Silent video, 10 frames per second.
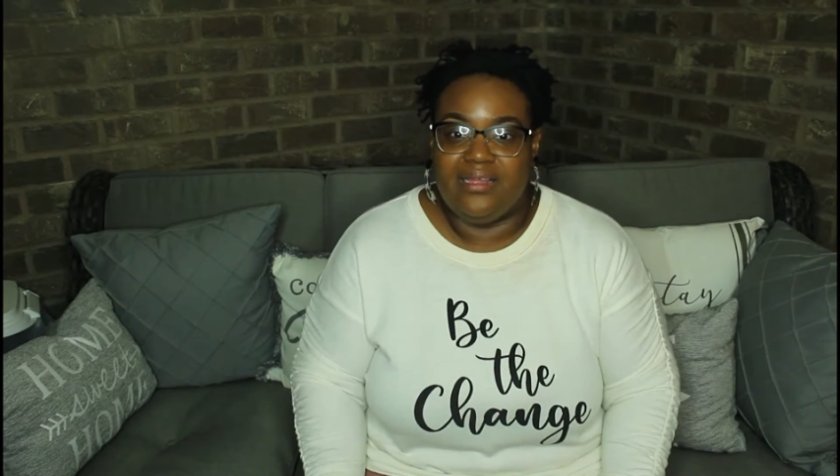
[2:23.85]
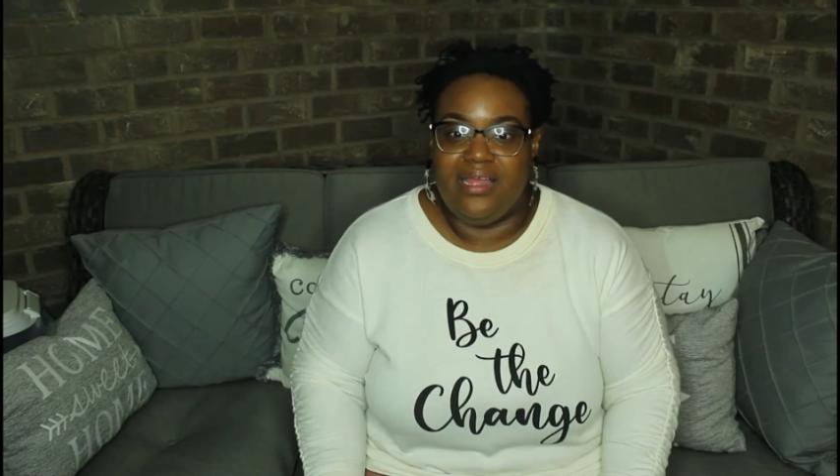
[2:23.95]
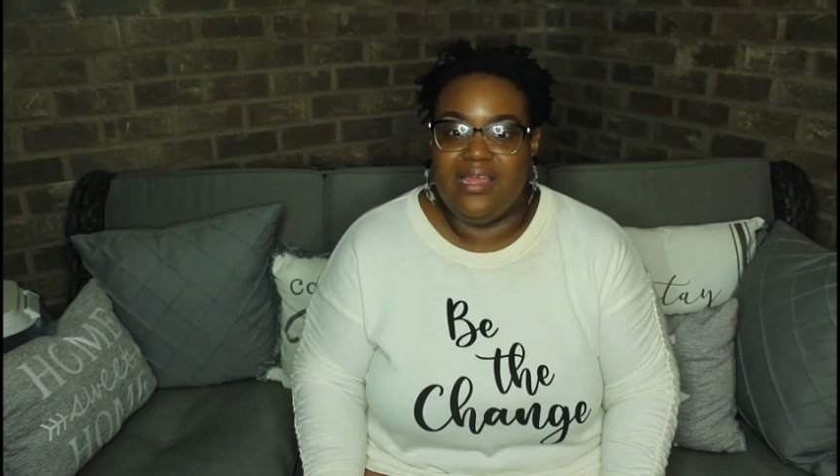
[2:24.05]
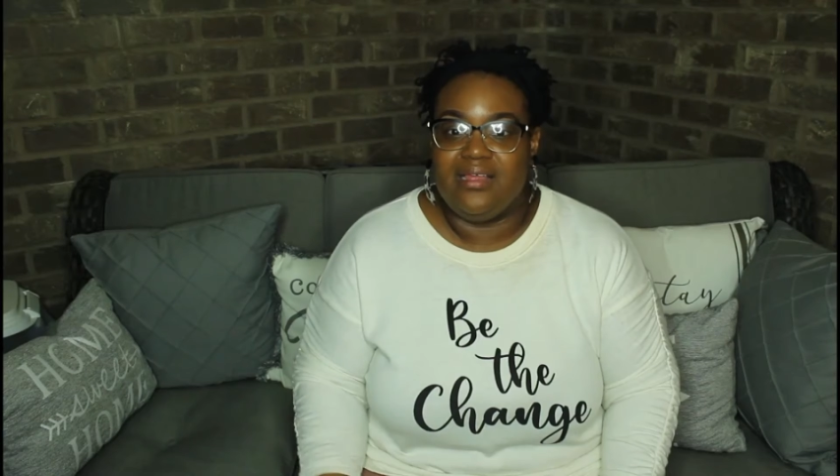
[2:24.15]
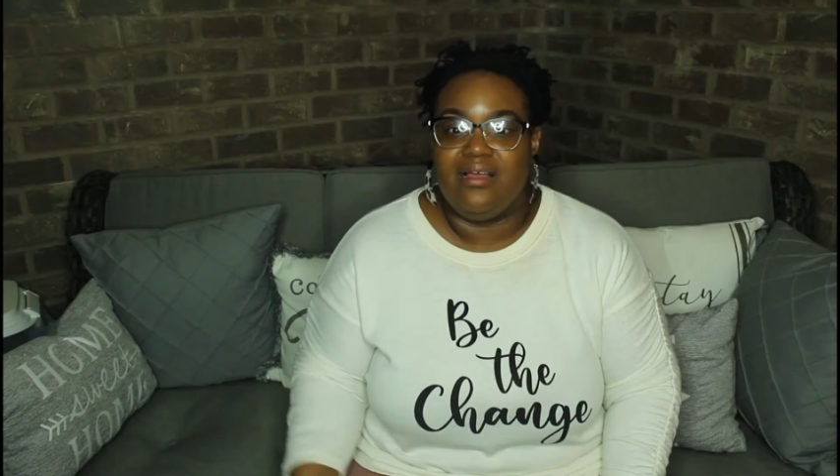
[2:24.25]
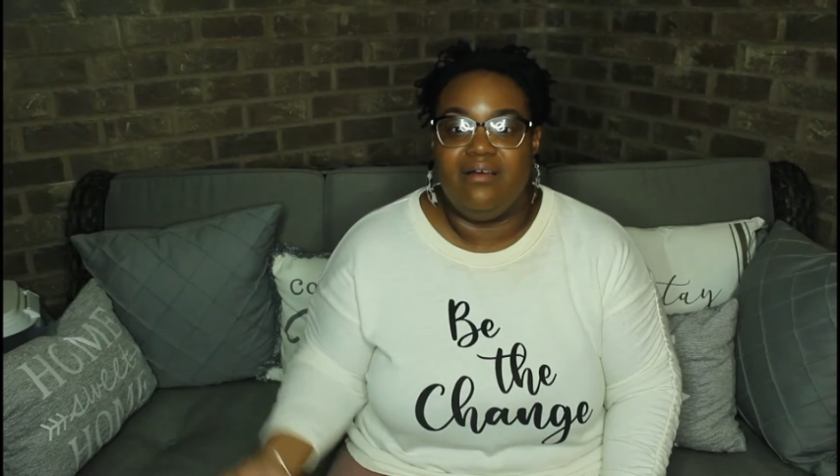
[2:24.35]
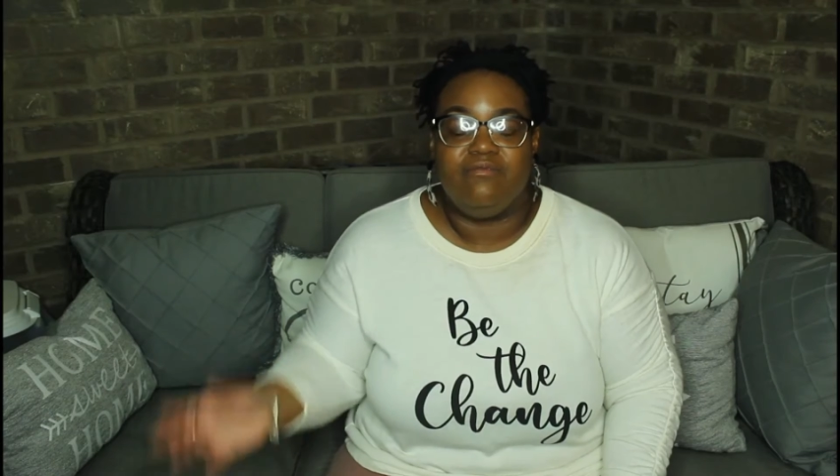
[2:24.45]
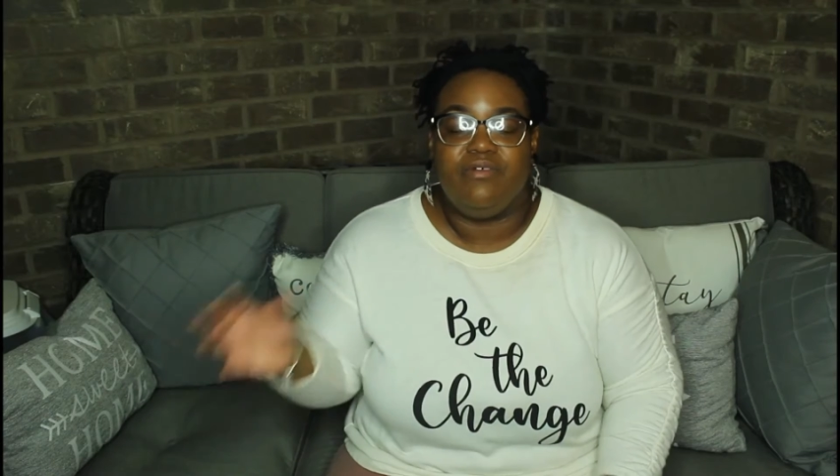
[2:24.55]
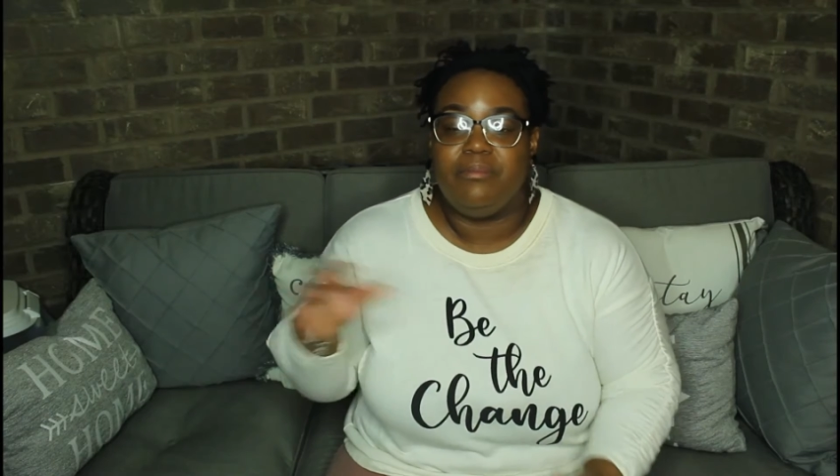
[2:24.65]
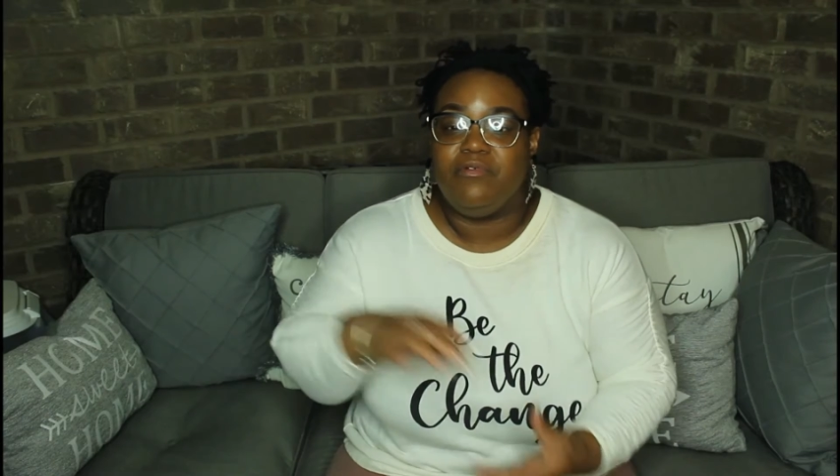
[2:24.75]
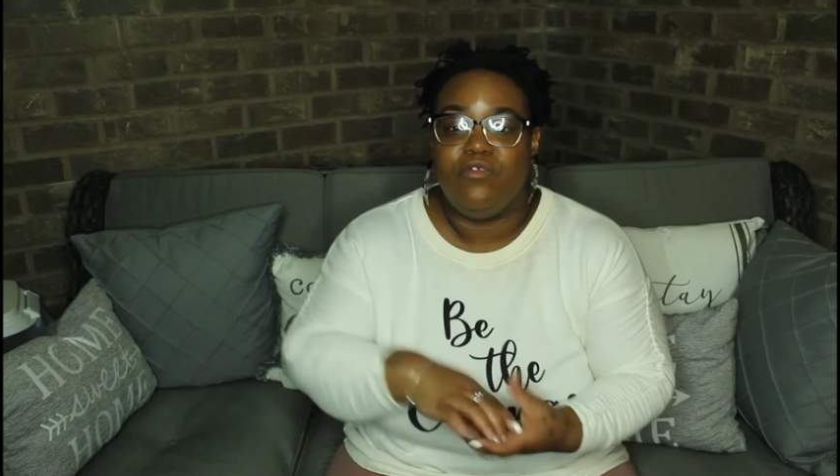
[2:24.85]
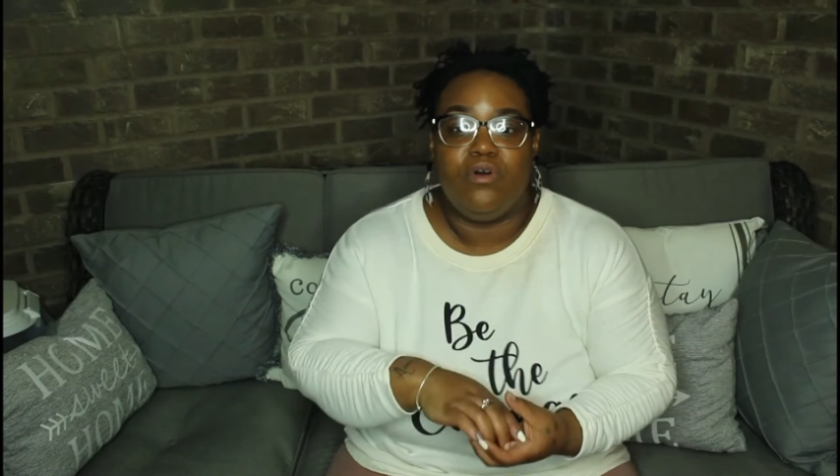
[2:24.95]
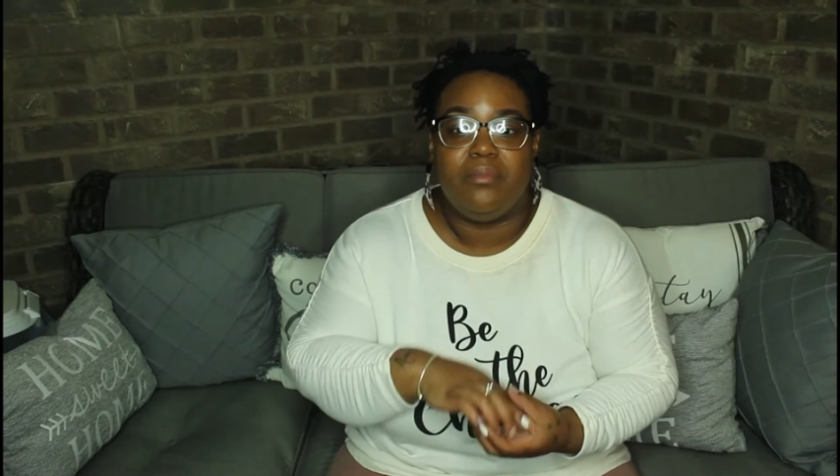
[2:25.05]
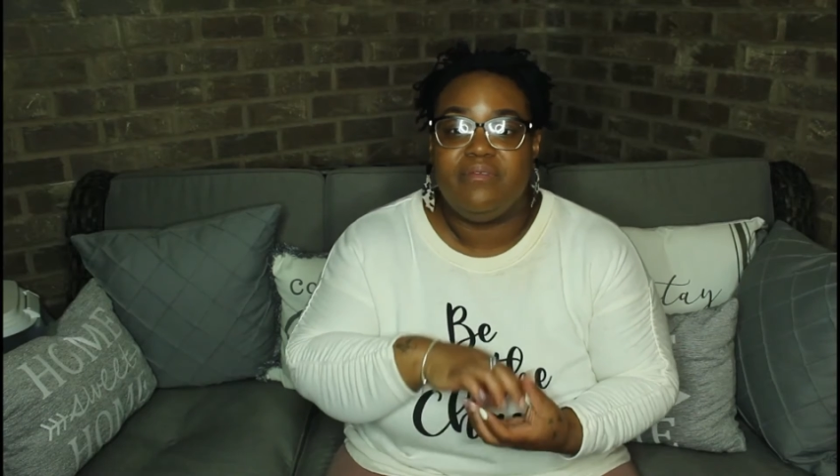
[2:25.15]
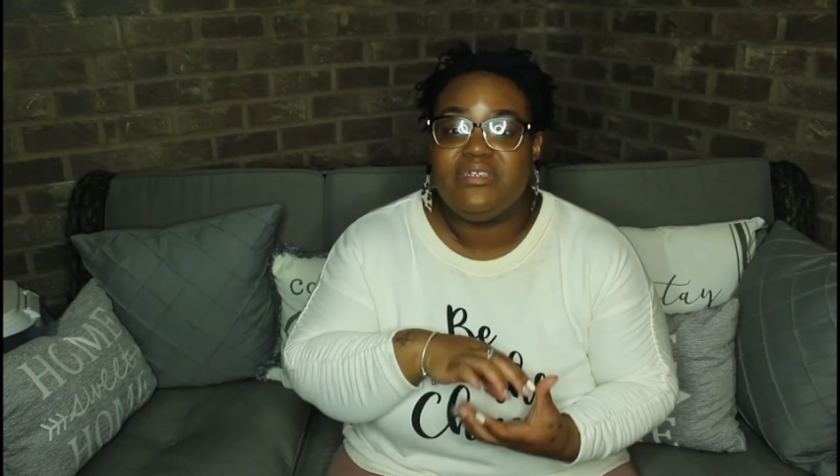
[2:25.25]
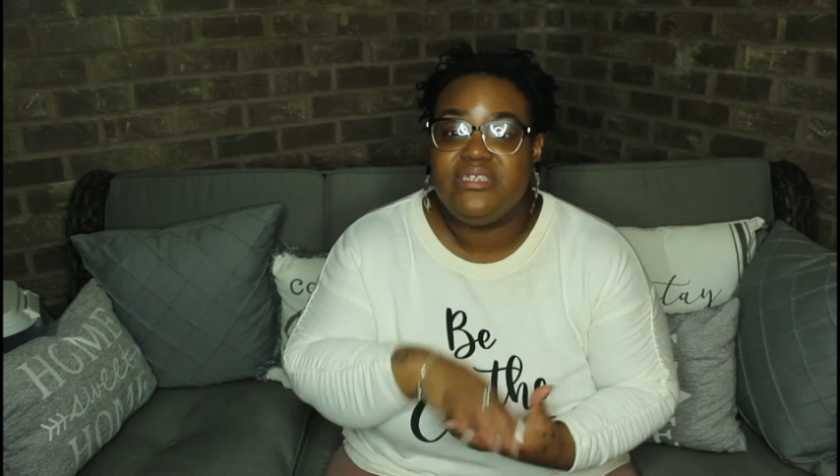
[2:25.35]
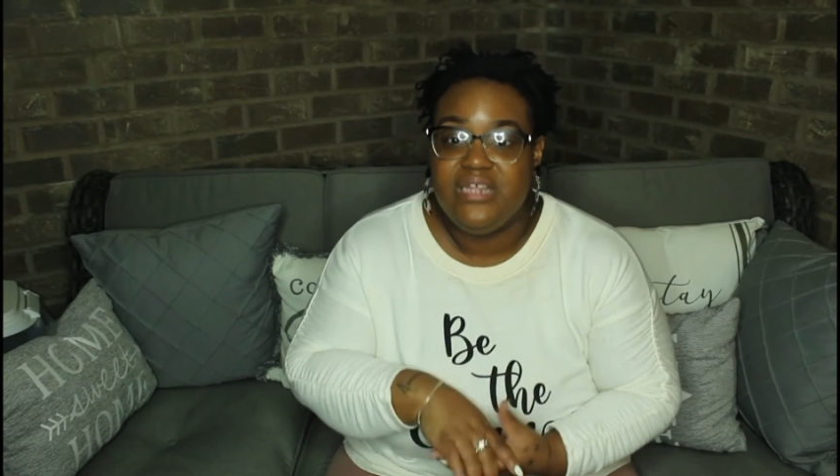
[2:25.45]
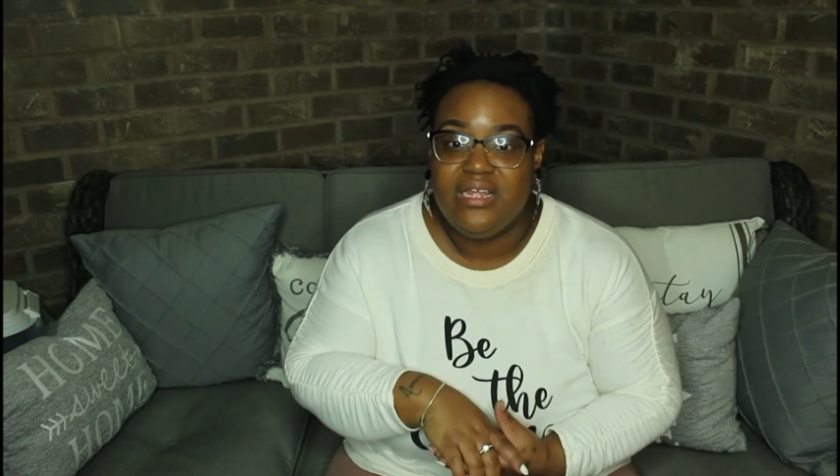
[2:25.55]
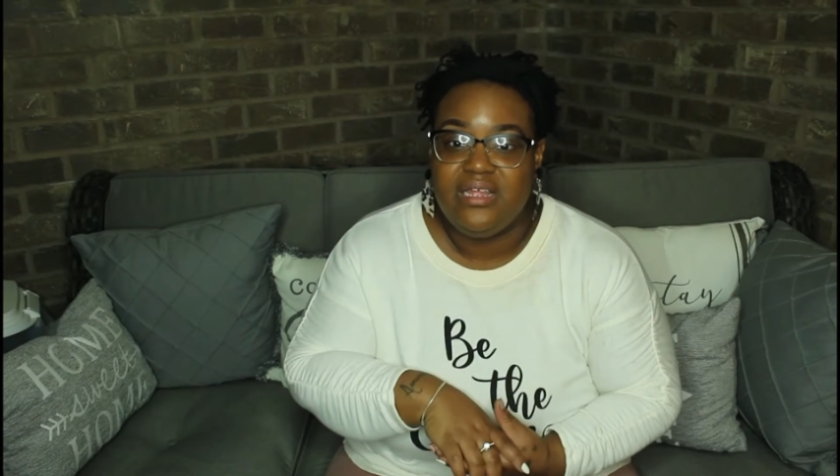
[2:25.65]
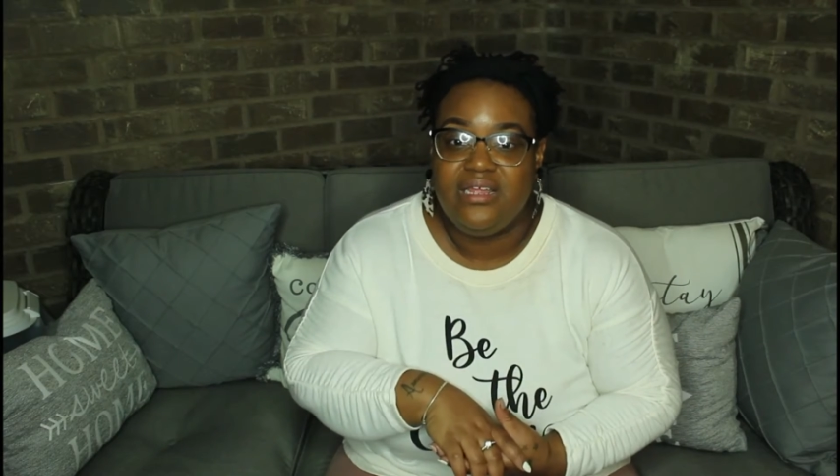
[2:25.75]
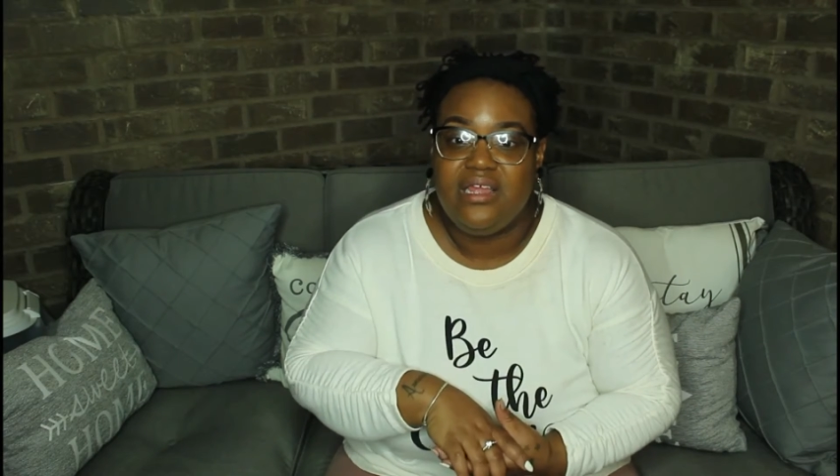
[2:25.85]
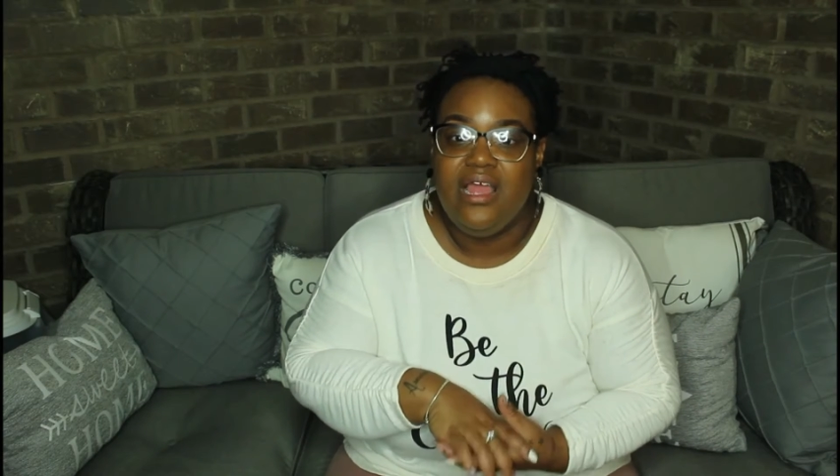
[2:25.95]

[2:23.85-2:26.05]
it comes from the form of a seed.